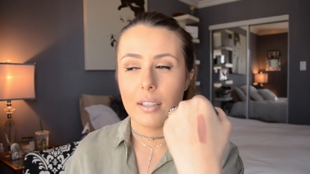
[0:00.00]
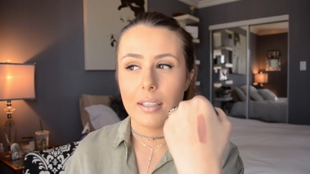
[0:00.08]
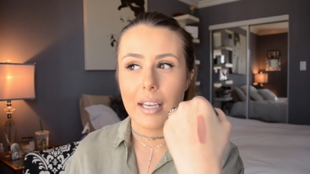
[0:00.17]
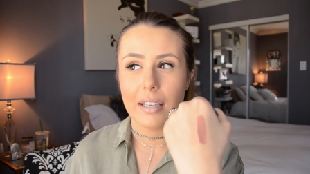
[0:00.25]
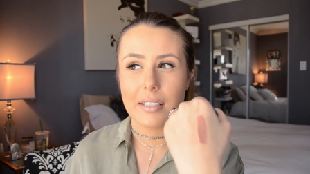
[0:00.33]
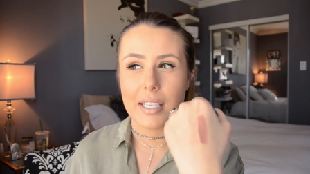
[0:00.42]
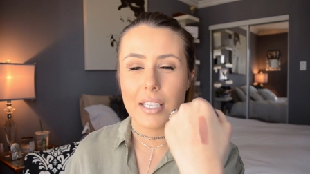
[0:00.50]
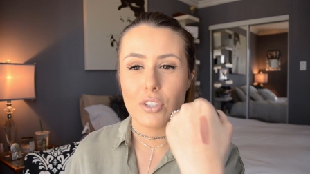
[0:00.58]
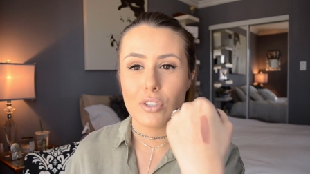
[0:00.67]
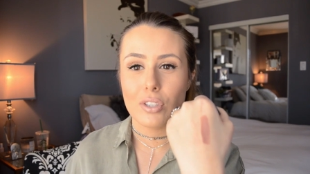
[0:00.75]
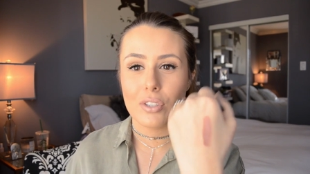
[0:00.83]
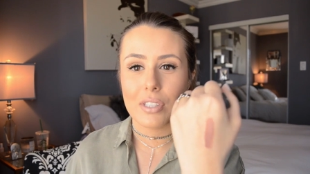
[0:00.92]
yeah, today's
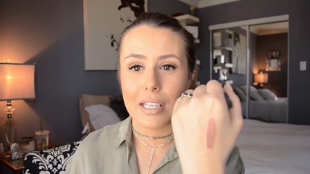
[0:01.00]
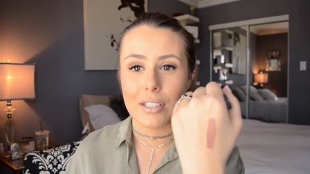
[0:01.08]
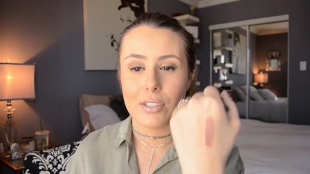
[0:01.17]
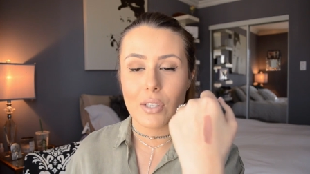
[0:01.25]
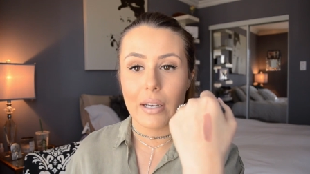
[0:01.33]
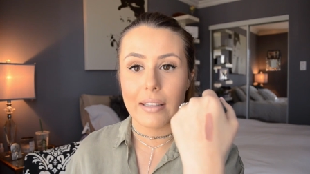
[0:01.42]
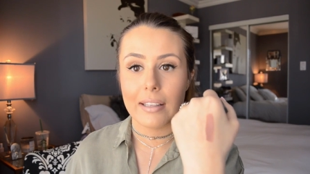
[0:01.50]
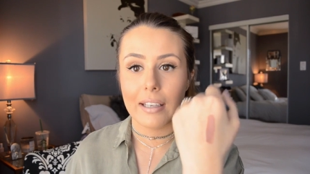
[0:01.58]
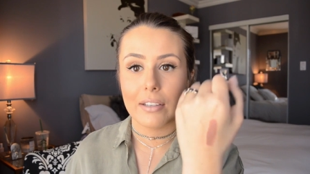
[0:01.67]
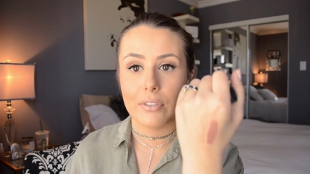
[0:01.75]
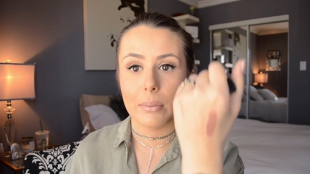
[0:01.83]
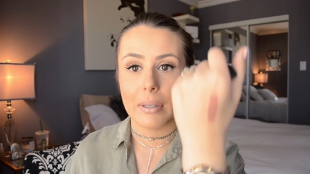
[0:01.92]
Tuesday, so I think
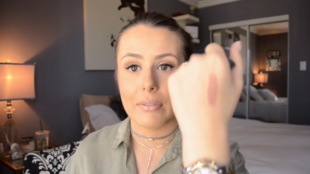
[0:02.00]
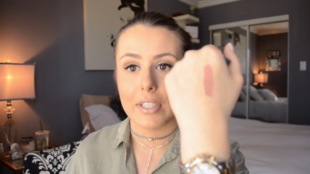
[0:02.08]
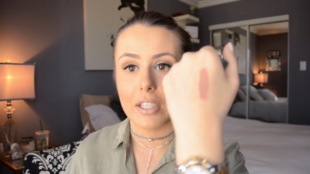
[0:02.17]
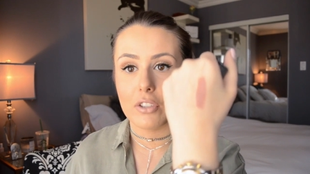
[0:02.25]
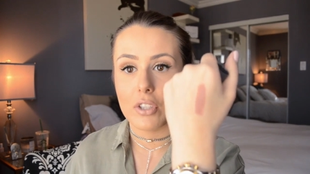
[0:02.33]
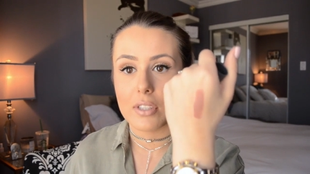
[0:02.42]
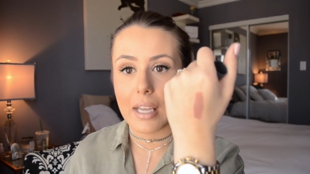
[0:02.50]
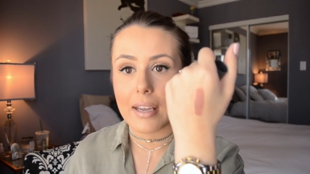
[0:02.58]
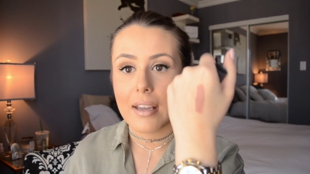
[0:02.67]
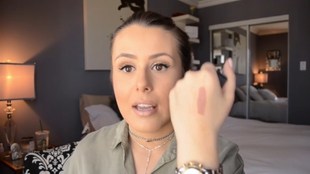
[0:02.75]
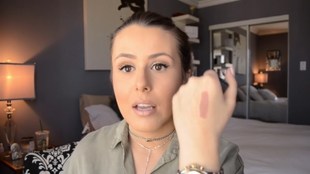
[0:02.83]
I filmed that video Tuesday.